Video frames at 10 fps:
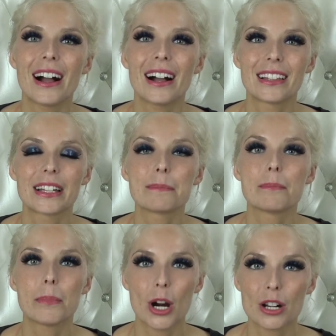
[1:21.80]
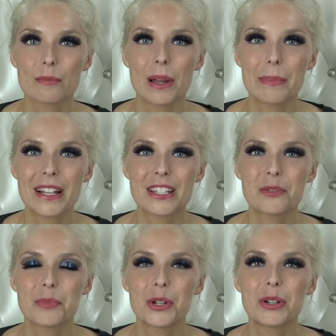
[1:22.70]
I like part of my Best
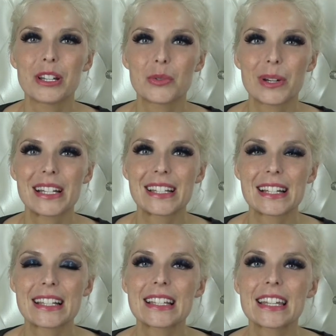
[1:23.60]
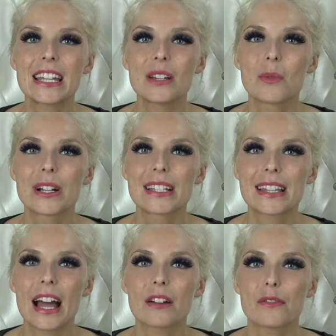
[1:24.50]
of Beauty 2016 was
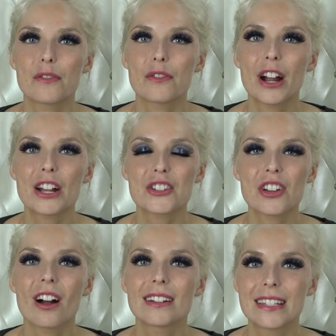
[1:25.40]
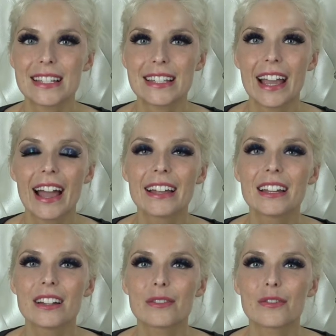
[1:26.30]
that Fresh
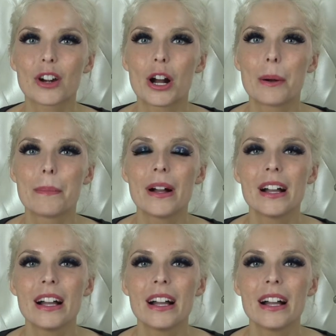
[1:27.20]
Ancien from